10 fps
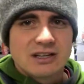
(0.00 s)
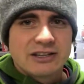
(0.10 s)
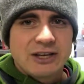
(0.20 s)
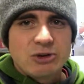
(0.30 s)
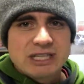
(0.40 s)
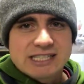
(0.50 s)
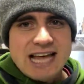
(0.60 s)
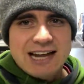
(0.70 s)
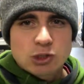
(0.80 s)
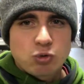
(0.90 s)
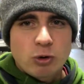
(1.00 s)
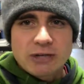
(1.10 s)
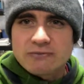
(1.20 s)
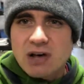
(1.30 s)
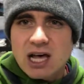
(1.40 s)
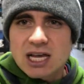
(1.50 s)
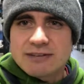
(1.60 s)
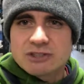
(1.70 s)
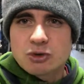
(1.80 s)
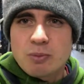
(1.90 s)
They only stack
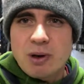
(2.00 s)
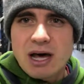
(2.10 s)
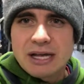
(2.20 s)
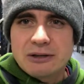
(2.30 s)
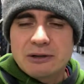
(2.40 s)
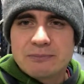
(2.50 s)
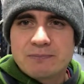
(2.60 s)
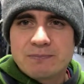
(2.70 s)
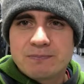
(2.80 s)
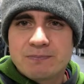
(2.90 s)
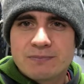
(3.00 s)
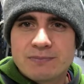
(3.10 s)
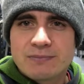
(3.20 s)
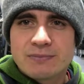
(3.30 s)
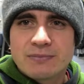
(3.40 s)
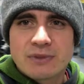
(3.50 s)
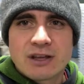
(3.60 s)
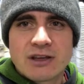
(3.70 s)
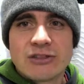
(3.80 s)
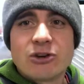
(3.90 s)
25 to a pile.
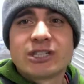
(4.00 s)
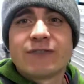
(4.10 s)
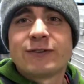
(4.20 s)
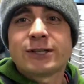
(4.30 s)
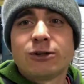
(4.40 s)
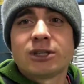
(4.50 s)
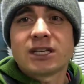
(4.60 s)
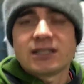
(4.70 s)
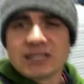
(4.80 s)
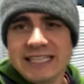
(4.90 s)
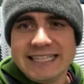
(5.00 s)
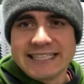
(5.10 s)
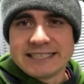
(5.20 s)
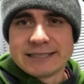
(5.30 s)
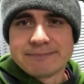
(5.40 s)
They're difficult to clean.